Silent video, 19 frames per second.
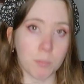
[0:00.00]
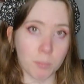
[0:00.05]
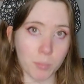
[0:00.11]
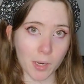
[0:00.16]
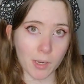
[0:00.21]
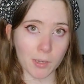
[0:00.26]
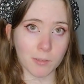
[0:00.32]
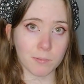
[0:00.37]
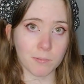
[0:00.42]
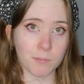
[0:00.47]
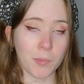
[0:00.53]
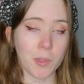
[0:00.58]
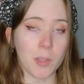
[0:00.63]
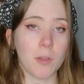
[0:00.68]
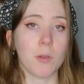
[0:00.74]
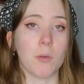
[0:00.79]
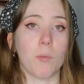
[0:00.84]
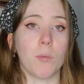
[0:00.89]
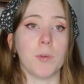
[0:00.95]
But
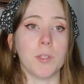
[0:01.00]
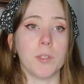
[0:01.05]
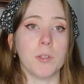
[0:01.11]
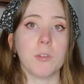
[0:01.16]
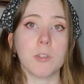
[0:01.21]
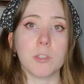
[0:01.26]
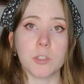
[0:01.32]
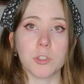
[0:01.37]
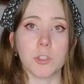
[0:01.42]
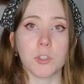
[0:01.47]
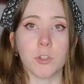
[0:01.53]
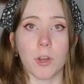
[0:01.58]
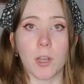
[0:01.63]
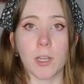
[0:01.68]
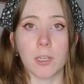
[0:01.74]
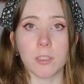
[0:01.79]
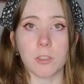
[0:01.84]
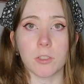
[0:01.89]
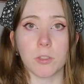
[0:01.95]
when you are just
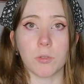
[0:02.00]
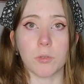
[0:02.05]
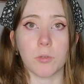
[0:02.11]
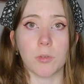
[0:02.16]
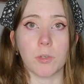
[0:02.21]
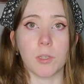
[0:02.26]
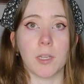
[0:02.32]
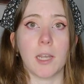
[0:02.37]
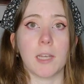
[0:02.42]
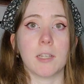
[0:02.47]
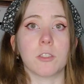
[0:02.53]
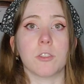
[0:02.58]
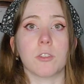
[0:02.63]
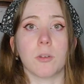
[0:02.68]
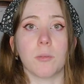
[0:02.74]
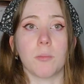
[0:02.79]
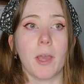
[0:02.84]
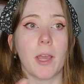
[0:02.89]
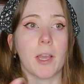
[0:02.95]
trying to get
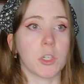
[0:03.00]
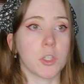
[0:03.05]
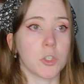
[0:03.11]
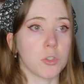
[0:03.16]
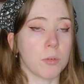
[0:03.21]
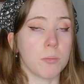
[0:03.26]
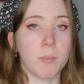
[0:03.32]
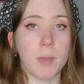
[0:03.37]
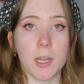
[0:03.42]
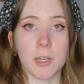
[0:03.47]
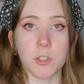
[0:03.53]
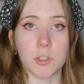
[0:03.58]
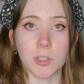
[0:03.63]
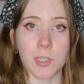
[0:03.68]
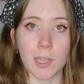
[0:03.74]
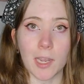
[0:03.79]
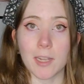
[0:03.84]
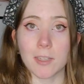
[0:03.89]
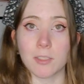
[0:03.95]
some extra
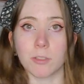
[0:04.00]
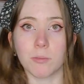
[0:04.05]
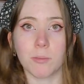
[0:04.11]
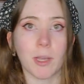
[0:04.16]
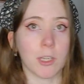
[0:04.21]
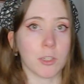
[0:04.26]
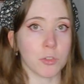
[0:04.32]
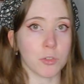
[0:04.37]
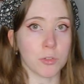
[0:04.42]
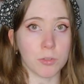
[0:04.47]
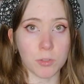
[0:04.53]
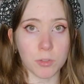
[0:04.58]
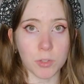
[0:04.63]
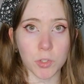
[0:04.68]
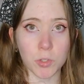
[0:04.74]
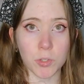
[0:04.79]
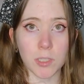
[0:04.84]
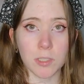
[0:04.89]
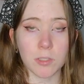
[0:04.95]
magic and some extra
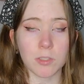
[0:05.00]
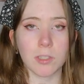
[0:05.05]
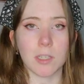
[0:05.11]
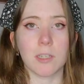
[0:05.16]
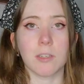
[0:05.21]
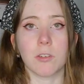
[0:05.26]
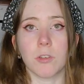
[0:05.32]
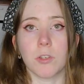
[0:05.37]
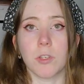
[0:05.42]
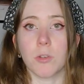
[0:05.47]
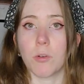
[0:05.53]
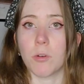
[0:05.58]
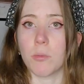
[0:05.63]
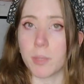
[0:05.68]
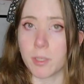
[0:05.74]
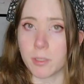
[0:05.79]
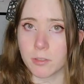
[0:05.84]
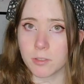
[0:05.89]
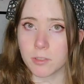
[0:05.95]
nutrients into your
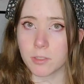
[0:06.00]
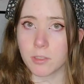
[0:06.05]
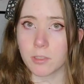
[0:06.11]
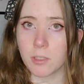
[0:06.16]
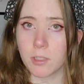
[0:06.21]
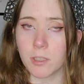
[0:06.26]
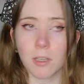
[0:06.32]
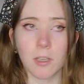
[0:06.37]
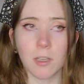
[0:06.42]
meals,